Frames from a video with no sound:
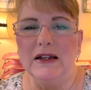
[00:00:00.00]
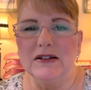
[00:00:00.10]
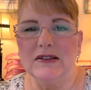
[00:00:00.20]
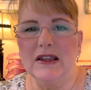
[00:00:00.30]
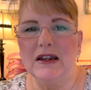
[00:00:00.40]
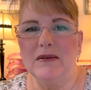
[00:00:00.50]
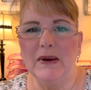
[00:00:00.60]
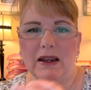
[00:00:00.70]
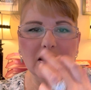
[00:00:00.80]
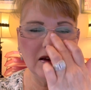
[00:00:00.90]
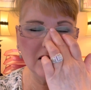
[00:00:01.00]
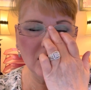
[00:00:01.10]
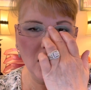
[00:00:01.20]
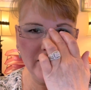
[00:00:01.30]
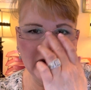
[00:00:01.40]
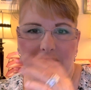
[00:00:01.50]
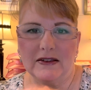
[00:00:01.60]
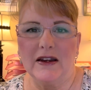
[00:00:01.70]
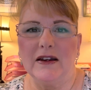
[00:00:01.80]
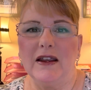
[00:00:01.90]
just getting back into the office
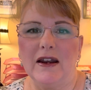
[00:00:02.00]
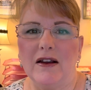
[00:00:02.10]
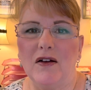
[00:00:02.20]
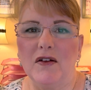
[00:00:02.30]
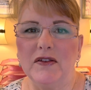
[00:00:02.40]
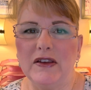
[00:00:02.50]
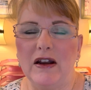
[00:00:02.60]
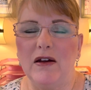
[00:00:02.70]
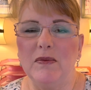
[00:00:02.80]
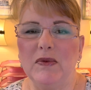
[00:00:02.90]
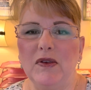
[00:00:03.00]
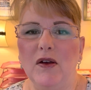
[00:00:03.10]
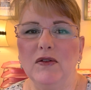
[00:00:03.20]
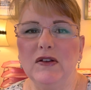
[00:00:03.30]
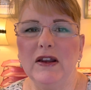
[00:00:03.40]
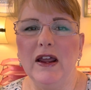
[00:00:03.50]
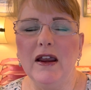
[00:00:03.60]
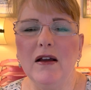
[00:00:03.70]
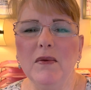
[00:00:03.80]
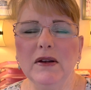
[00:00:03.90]
and getting all set up. So
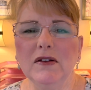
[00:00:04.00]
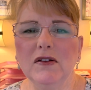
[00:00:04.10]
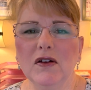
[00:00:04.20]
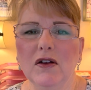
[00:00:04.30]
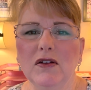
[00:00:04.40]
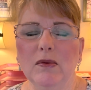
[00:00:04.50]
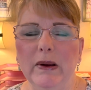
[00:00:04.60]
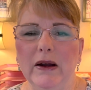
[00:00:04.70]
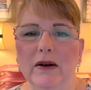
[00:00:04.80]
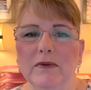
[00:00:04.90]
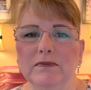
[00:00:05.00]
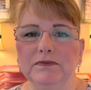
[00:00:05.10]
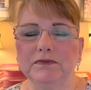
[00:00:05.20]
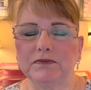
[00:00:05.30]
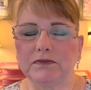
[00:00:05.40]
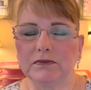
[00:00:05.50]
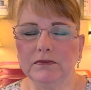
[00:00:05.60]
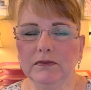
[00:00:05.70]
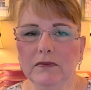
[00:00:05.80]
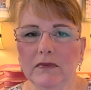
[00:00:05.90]
today I wanted to talk to you about
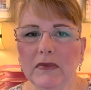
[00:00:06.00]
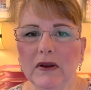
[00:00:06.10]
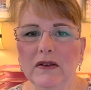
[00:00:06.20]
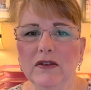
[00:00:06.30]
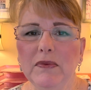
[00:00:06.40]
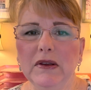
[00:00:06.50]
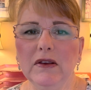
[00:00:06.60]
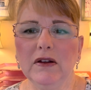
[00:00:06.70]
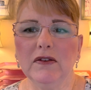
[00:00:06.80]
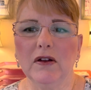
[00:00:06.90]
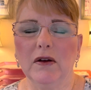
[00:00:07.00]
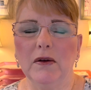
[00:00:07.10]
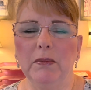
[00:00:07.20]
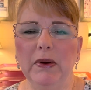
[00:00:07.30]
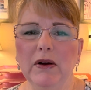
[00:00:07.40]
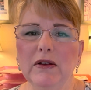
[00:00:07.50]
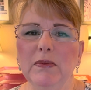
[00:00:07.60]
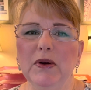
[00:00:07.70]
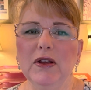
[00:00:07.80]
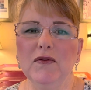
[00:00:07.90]
something that's uh, apparently
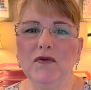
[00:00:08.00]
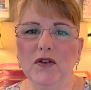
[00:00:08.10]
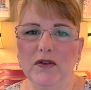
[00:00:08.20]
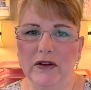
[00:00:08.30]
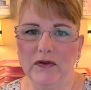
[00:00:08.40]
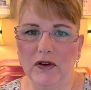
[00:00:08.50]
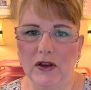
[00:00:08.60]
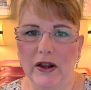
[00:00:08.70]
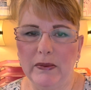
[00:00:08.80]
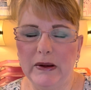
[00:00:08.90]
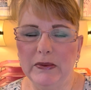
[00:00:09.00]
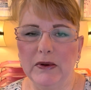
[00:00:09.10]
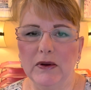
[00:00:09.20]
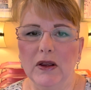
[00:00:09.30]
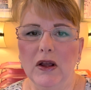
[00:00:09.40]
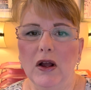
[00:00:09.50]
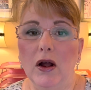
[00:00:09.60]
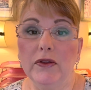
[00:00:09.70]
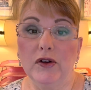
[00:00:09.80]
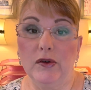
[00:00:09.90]
pretty confusing for a lot of people
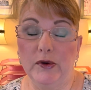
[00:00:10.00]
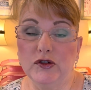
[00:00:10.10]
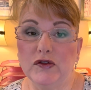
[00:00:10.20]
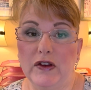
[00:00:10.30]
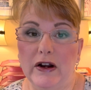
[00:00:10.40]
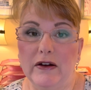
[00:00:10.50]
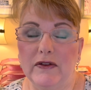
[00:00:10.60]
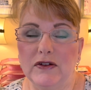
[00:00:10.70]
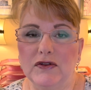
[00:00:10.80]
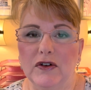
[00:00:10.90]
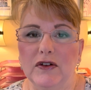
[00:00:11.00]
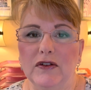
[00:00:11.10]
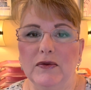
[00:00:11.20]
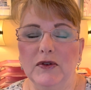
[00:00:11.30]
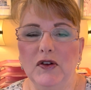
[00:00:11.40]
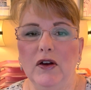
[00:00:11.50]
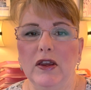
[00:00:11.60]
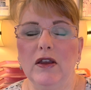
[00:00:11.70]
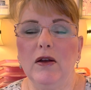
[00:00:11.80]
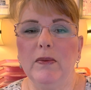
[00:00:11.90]
on the commercial side of insurance. We're
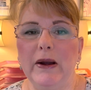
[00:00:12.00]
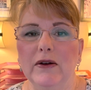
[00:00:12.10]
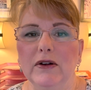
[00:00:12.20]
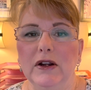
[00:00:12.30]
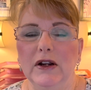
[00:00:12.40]
talking about